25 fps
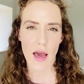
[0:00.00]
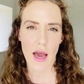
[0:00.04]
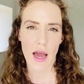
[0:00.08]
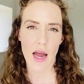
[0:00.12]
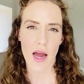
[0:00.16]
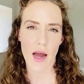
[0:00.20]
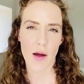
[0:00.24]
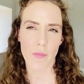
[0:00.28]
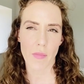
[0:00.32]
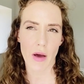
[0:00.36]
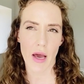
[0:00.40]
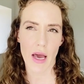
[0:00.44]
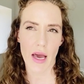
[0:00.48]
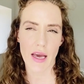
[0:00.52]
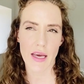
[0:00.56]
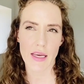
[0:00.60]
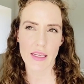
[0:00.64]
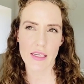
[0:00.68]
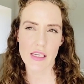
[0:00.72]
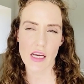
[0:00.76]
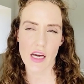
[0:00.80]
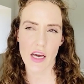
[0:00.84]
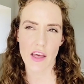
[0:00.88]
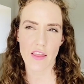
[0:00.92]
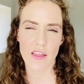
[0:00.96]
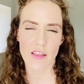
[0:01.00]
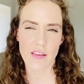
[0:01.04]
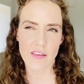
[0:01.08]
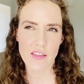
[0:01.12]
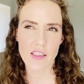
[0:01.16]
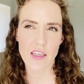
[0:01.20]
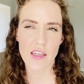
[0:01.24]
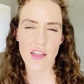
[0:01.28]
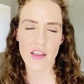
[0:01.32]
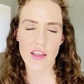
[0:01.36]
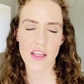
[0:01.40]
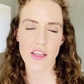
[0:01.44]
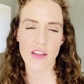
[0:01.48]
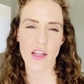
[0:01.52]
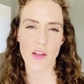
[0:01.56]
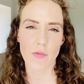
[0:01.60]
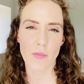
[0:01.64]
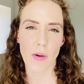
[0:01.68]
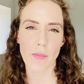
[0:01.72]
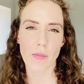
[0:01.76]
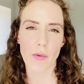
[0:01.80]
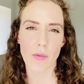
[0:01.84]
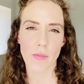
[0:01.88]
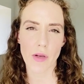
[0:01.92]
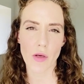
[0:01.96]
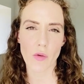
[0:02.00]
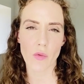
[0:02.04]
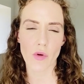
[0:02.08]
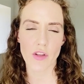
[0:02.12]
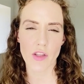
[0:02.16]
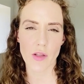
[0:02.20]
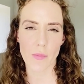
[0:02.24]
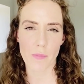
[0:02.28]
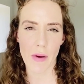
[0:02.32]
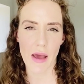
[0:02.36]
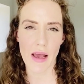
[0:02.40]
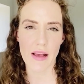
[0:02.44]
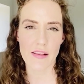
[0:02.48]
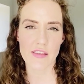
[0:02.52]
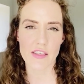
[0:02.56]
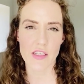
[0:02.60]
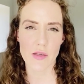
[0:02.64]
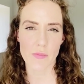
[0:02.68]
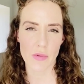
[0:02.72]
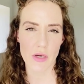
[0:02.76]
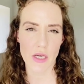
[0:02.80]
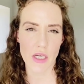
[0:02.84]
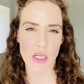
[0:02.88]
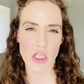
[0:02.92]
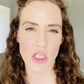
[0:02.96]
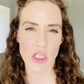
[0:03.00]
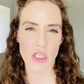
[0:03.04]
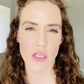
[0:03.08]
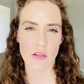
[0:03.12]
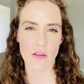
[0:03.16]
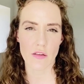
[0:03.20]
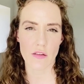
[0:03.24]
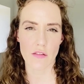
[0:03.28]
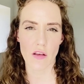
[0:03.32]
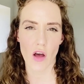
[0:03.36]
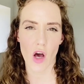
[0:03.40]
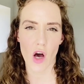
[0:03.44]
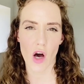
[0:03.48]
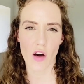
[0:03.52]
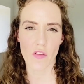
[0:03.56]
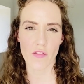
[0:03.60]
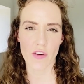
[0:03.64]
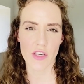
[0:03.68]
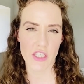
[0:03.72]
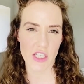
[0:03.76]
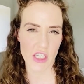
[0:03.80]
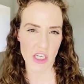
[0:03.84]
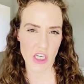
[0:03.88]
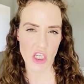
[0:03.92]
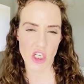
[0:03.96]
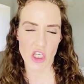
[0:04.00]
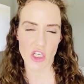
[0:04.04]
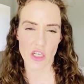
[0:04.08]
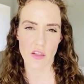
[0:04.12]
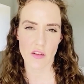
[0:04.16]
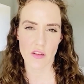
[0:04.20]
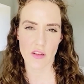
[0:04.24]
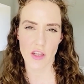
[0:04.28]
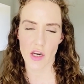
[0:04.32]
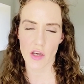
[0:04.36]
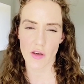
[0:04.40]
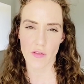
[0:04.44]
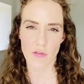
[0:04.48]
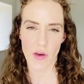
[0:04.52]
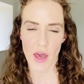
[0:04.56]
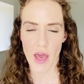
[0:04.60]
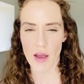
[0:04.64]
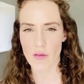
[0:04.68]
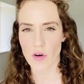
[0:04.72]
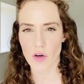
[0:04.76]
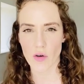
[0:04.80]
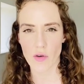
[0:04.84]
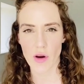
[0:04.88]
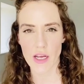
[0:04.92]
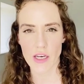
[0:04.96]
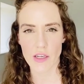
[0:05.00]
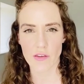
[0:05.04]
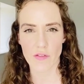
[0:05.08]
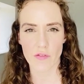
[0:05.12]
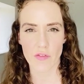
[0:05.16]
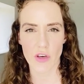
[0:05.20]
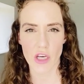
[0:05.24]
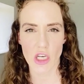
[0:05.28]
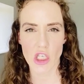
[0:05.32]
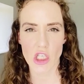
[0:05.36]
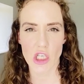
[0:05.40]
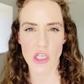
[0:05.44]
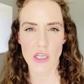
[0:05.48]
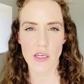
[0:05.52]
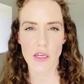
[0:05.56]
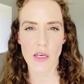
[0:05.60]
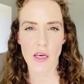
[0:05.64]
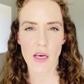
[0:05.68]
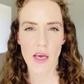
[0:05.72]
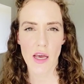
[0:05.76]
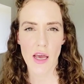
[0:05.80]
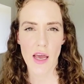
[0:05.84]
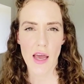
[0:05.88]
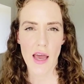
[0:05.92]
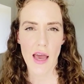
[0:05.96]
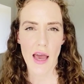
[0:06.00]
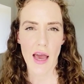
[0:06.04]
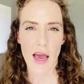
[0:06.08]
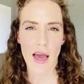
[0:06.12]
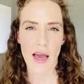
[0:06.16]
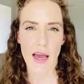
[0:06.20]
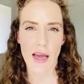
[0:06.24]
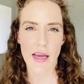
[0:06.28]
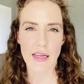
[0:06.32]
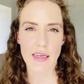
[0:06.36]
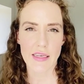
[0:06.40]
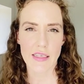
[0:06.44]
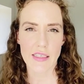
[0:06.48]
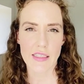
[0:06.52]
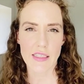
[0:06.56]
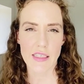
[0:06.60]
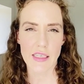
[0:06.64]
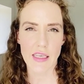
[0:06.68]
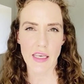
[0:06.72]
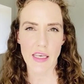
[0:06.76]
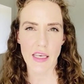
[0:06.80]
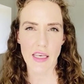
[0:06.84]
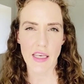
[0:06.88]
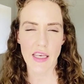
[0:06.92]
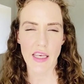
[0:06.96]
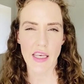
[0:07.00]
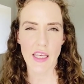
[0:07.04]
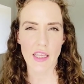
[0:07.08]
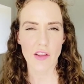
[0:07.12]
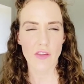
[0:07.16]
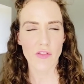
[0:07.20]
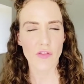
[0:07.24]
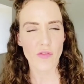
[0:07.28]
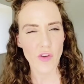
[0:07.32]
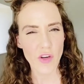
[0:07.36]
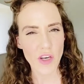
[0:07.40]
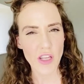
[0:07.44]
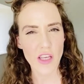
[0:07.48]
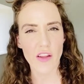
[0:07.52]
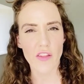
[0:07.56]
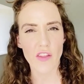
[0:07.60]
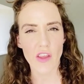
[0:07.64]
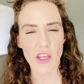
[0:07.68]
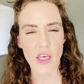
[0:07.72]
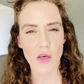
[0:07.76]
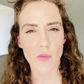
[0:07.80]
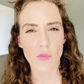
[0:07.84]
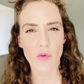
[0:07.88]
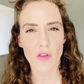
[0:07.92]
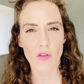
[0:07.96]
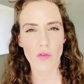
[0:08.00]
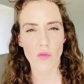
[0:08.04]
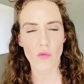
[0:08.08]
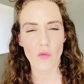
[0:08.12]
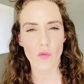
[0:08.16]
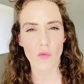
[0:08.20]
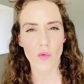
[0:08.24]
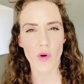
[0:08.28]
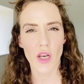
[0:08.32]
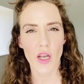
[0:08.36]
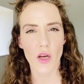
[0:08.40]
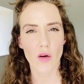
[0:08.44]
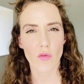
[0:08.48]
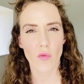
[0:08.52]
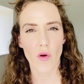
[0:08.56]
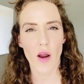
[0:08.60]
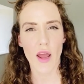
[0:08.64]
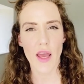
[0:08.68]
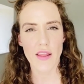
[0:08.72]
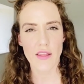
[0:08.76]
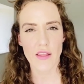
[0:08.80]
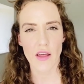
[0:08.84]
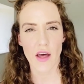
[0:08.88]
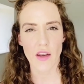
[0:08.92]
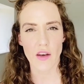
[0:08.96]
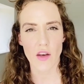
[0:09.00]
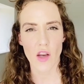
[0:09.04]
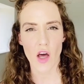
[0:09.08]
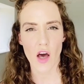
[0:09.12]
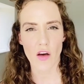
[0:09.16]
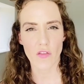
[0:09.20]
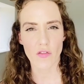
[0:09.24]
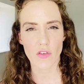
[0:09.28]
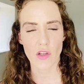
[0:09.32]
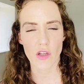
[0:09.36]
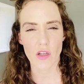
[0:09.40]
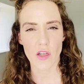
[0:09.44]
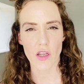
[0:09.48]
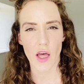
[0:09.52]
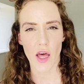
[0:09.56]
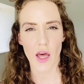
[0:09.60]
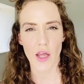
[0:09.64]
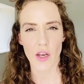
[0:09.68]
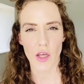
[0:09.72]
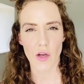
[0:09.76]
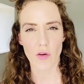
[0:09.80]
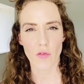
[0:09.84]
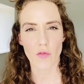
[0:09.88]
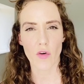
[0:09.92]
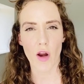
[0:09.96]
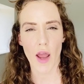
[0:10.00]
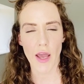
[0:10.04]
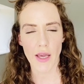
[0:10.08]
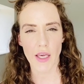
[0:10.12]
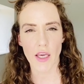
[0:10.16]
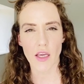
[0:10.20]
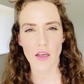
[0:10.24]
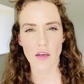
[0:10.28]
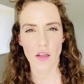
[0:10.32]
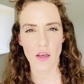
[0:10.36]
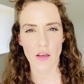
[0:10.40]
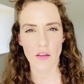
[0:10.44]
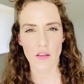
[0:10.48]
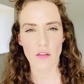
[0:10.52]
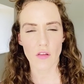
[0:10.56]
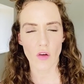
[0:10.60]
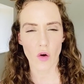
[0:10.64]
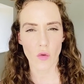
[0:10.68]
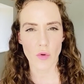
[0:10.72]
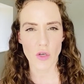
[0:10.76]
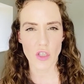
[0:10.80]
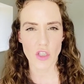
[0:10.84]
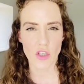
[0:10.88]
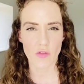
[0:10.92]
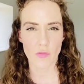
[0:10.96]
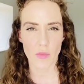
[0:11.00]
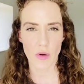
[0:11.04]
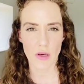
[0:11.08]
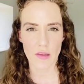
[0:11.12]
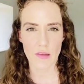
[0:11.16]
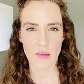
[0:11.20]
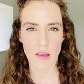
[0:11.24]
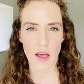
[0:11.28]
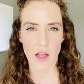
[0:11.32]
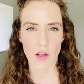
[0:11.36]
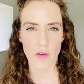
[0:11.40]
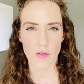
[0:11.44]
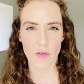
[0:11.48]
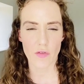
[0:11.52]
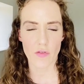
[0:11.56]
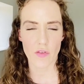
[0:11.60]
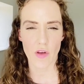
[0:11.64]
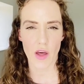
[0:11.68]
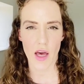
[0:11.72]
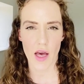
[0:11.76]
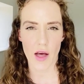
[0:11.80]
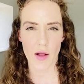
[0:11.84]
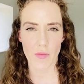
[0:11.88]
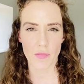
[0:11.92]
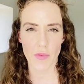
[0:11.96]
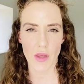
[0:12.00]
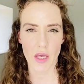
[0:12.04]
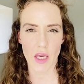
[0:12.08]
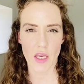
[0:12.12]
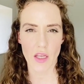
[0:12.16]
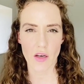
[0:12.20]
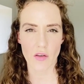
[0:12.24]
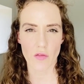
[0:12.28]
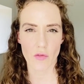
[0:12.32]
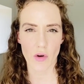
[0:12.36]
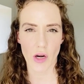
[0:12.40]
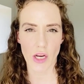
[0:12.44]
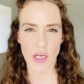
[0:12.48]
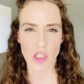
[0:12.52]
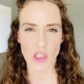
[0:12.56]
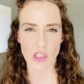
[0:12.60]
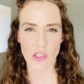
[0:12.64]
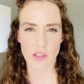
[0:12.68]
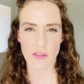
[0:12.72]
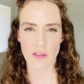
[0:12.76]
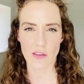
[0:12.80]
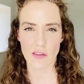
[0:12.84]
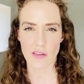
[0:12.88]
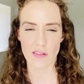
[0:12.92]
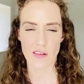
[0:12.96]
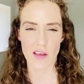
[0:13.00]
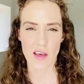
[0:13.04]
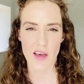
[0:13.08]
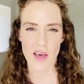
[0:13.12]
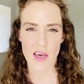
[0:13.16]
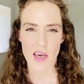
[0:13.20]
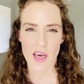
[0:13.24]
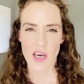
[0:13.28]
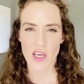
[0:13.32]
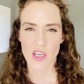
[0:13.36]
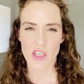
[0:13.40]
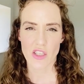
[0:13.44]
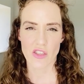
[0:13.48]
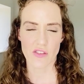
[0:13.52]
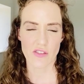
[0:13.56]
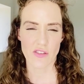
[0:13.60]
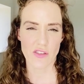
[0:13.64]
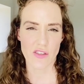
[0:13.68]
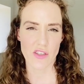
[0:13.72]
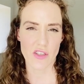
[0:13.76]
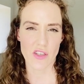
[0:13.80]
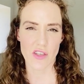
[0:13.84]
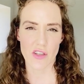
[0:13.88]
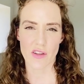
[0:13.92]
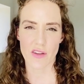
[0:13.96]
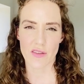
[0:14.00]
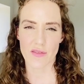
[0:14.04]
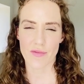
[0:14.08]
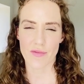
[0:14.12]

And I still think that's probably one of the best depictions of addiction that I've ever read in fiction. And it's funny, I think it was when I read that novel and I recognized so much of myself in Rachel's just,